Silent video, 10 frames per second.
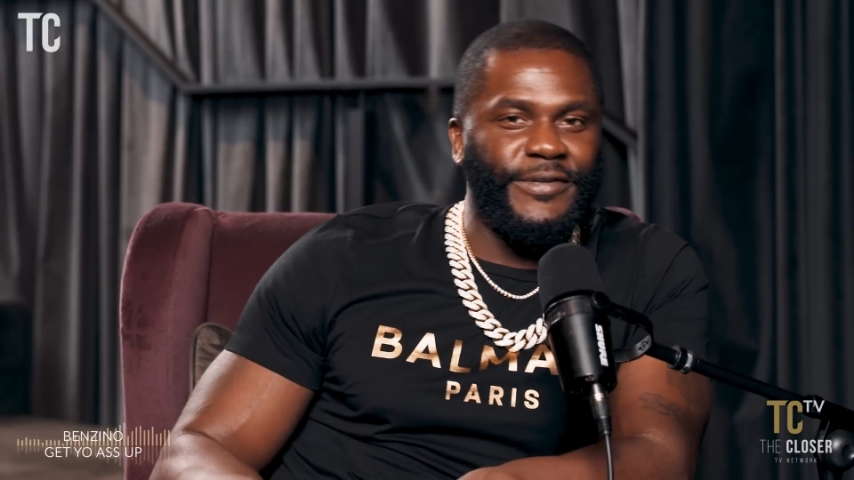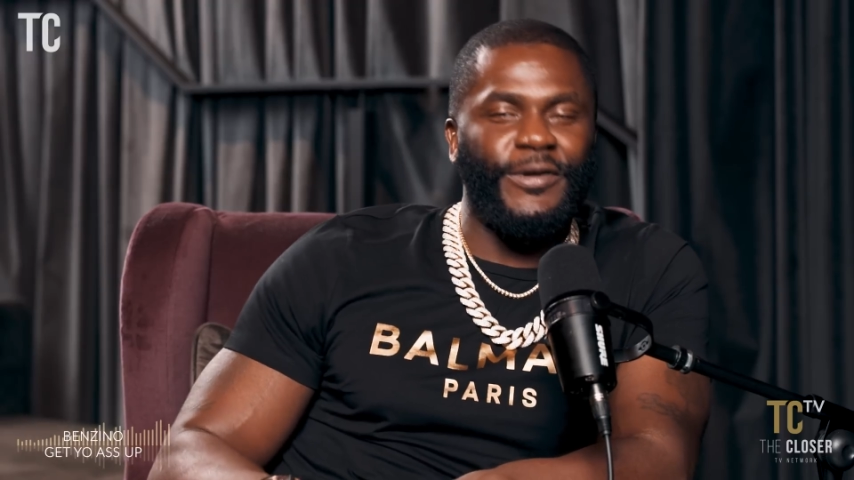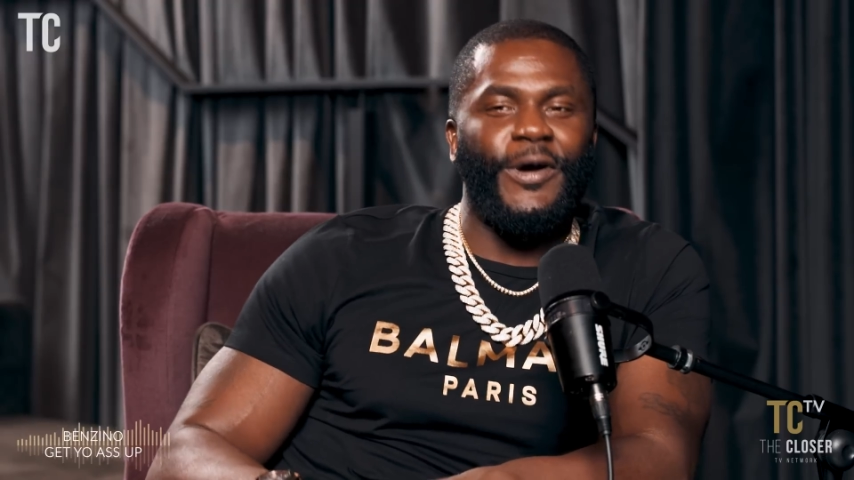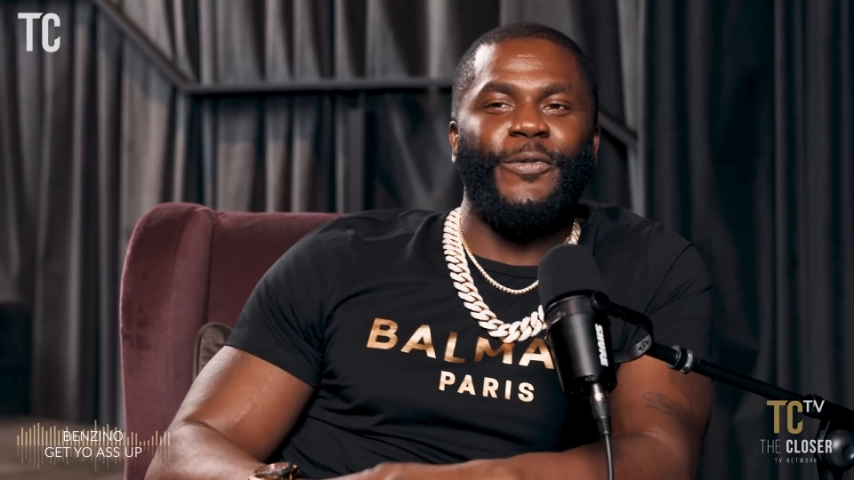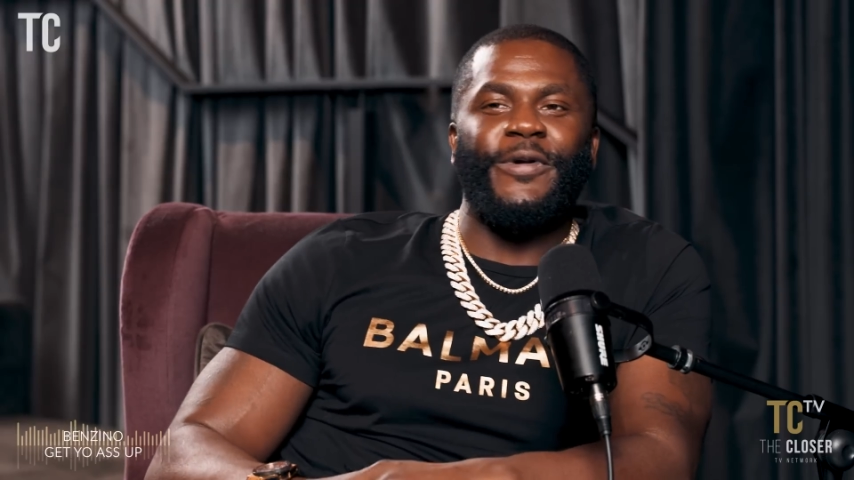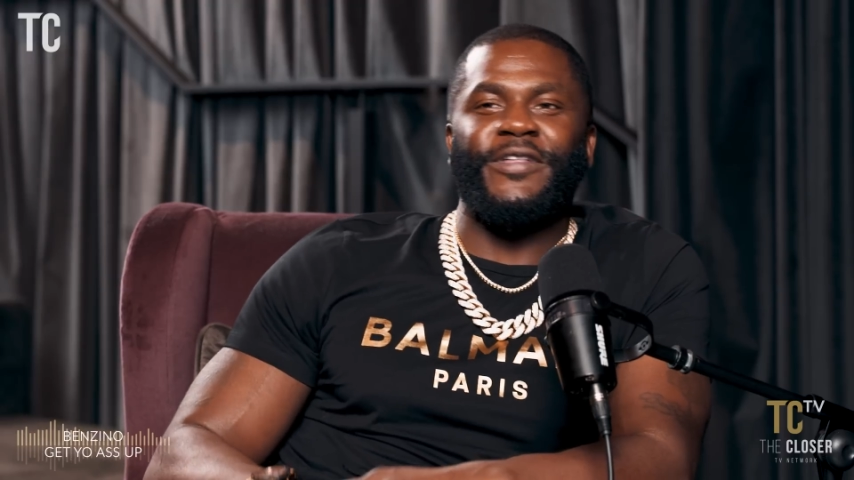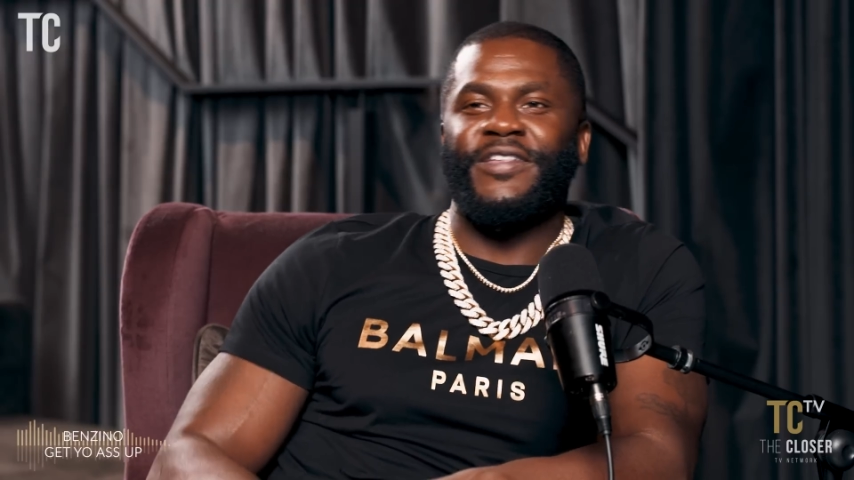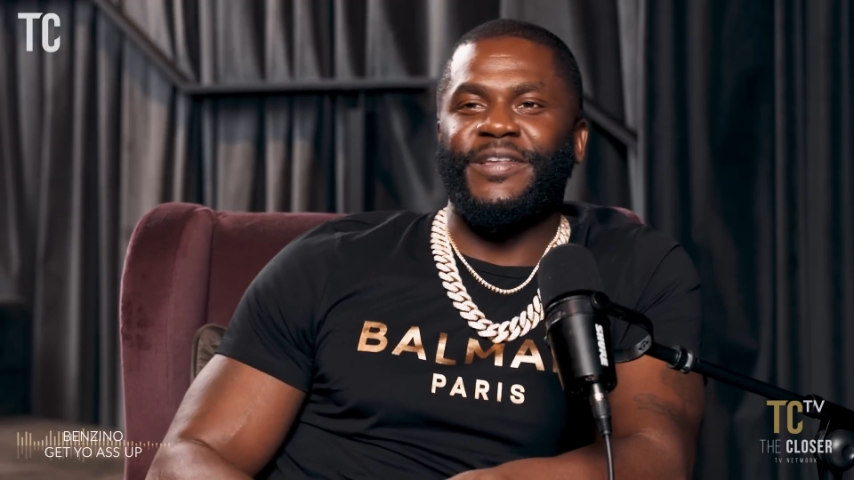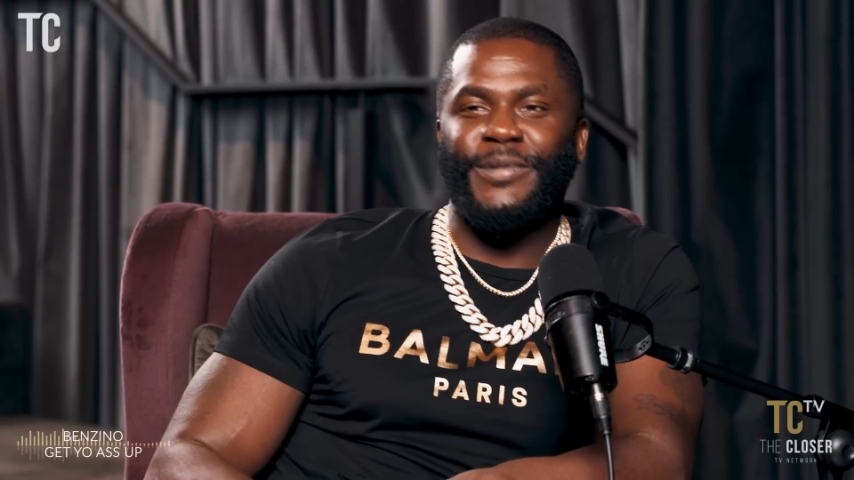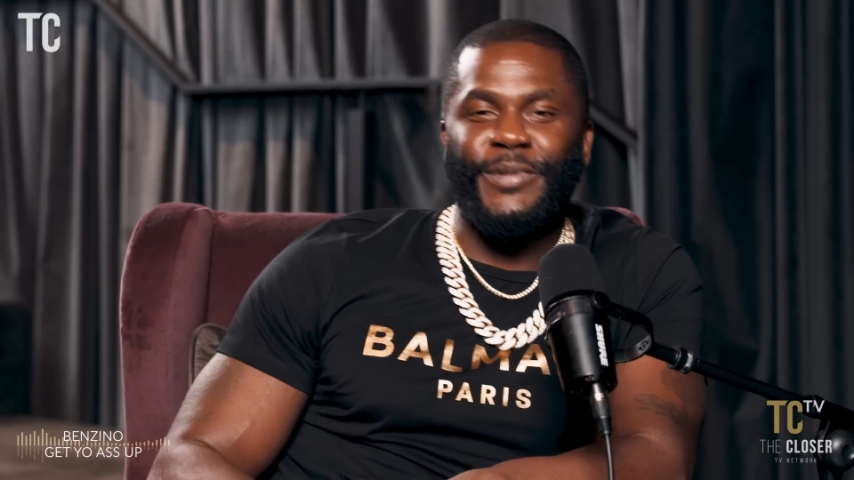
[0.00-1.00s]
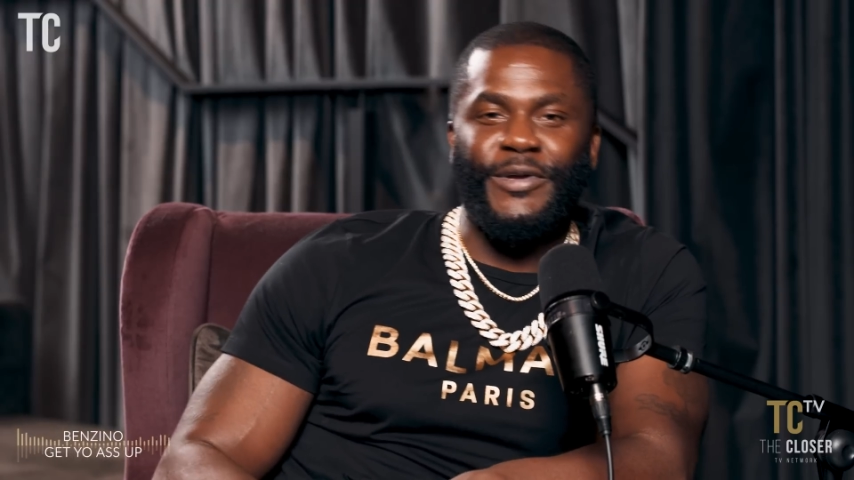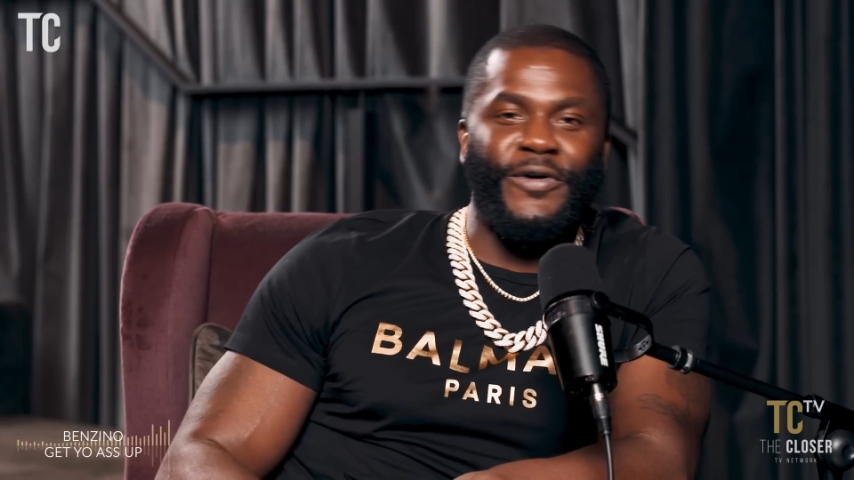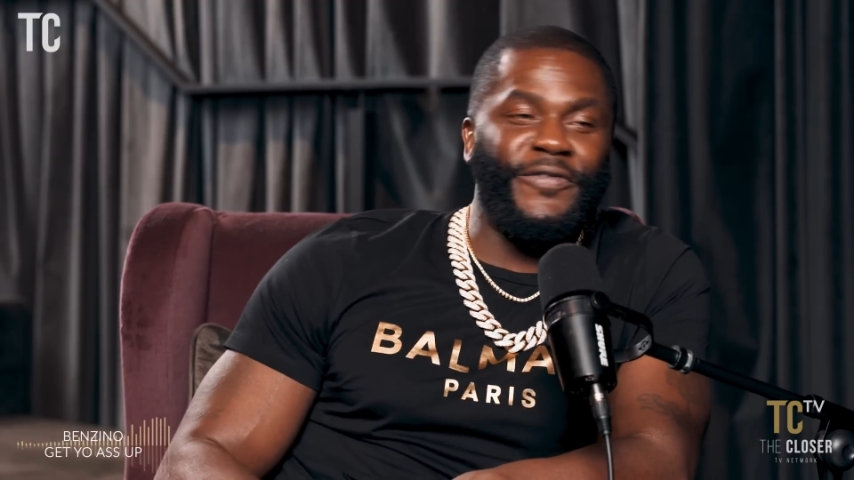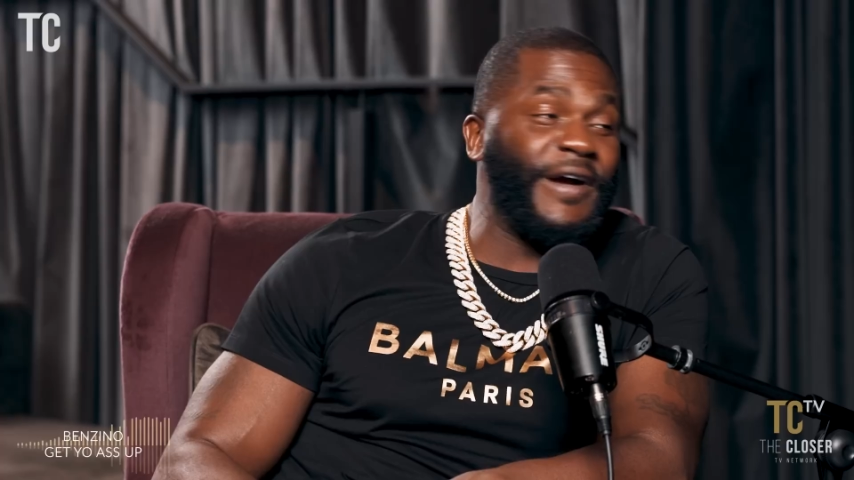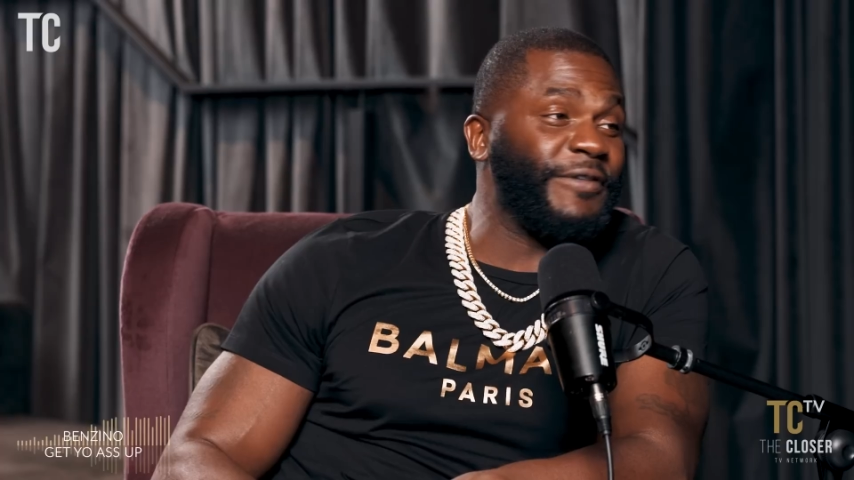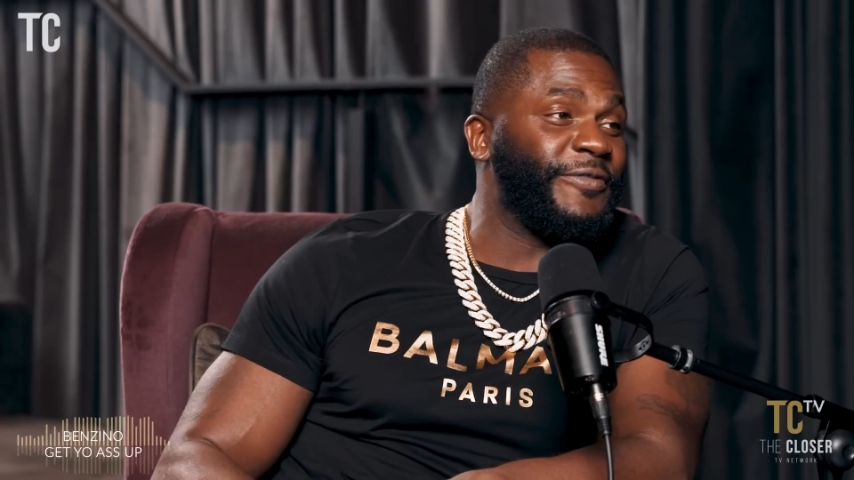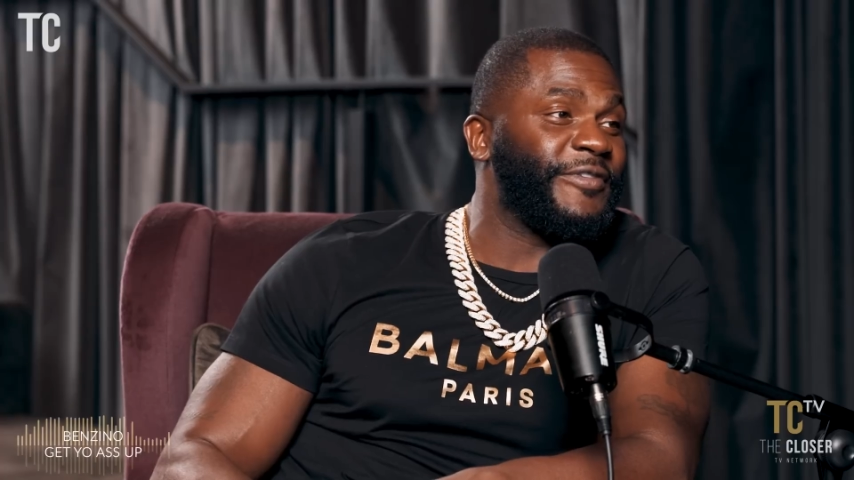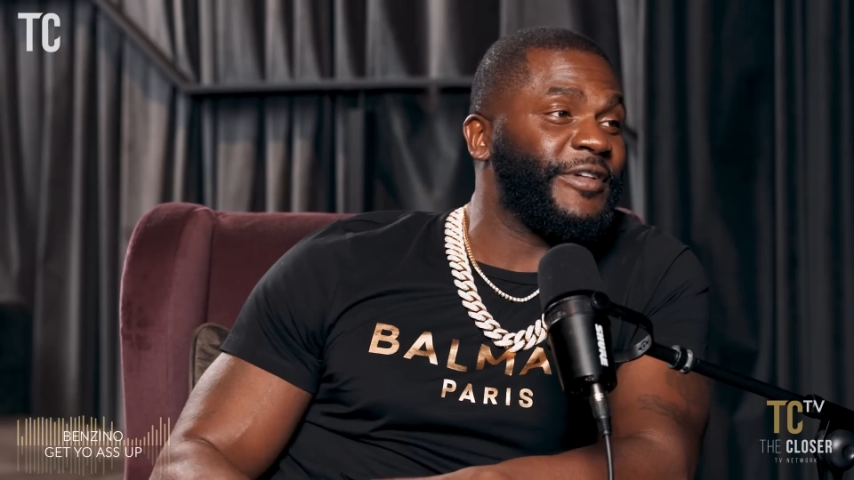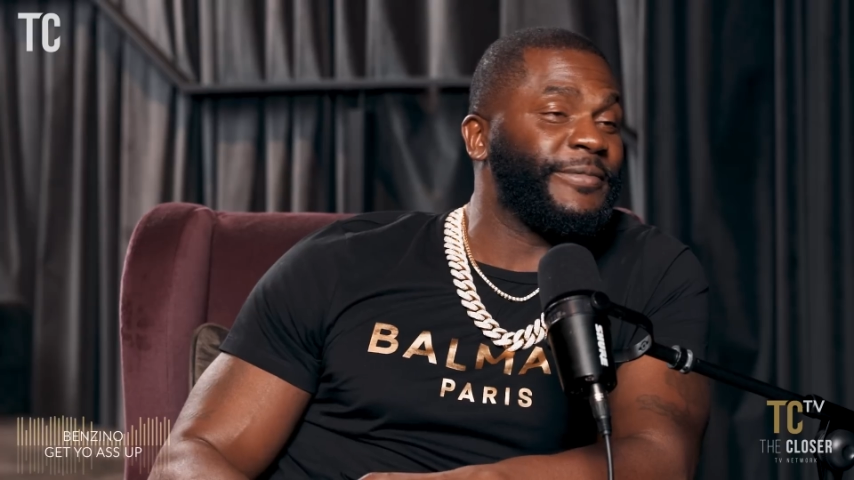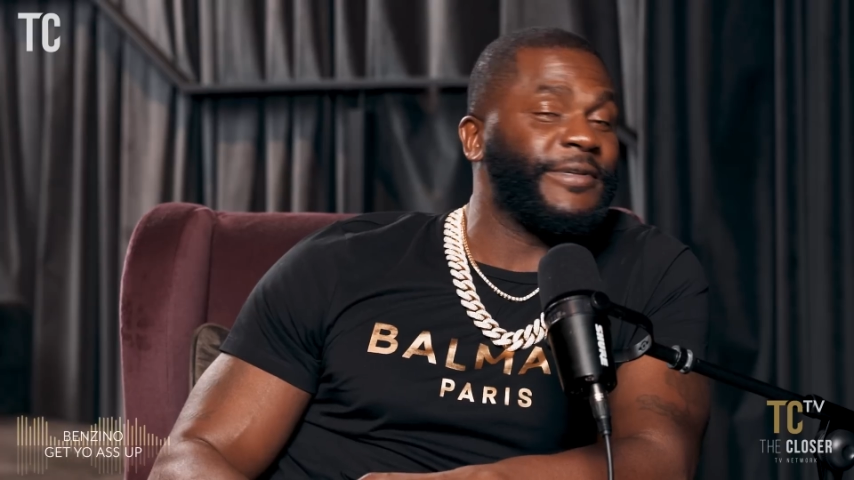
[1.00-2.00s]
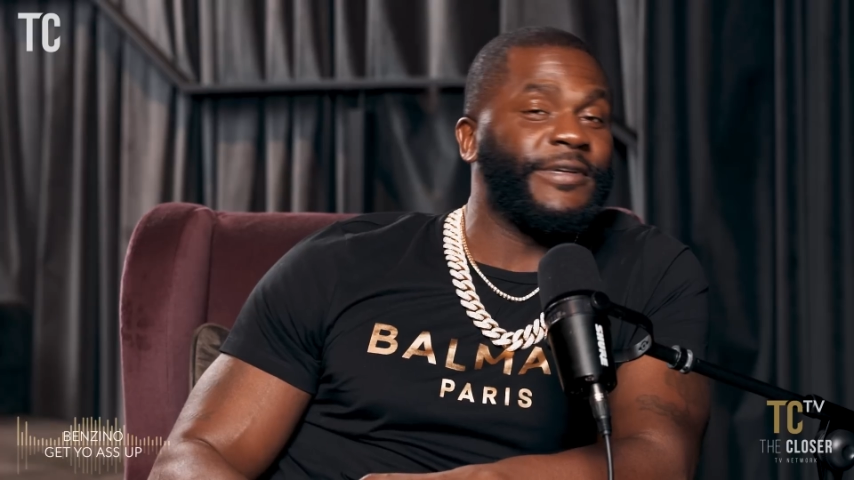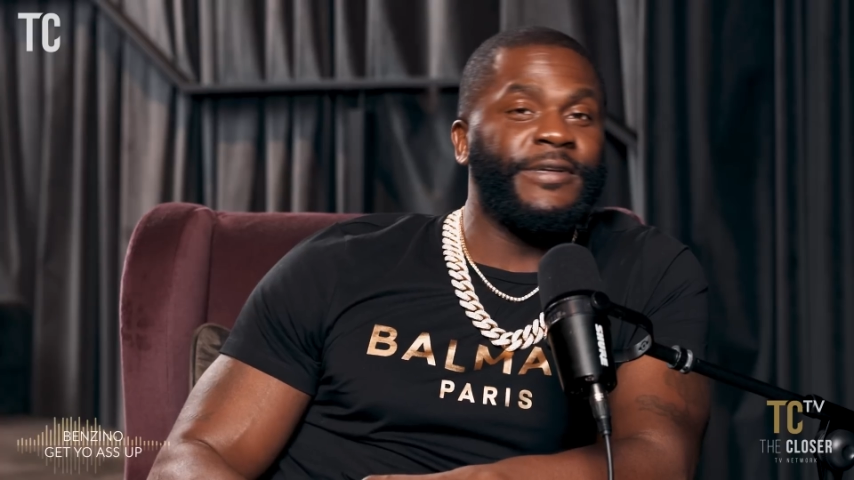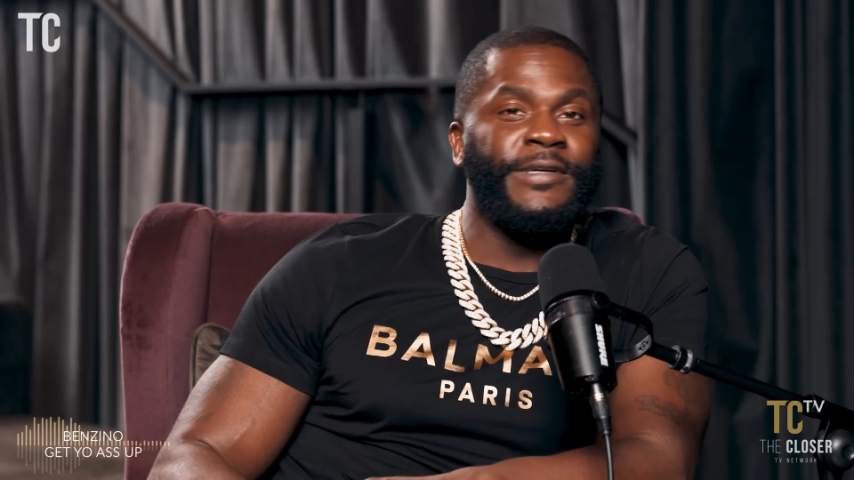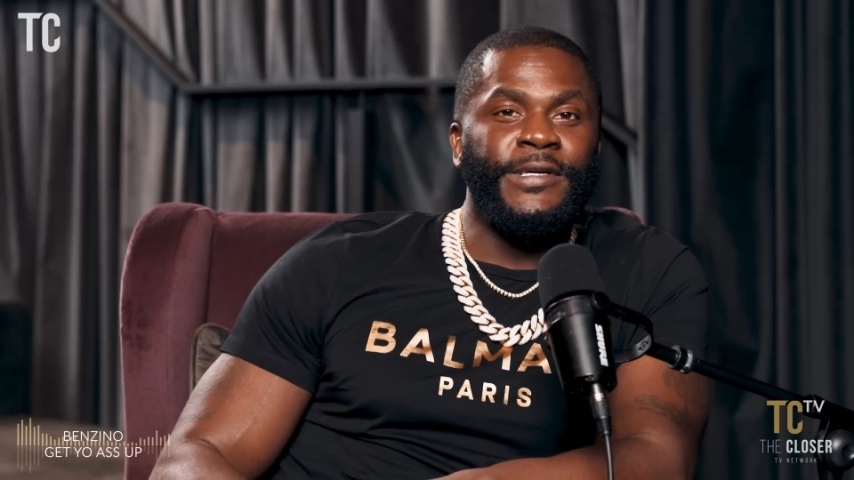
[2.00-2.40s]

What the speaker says: You always seem to be going viral for something.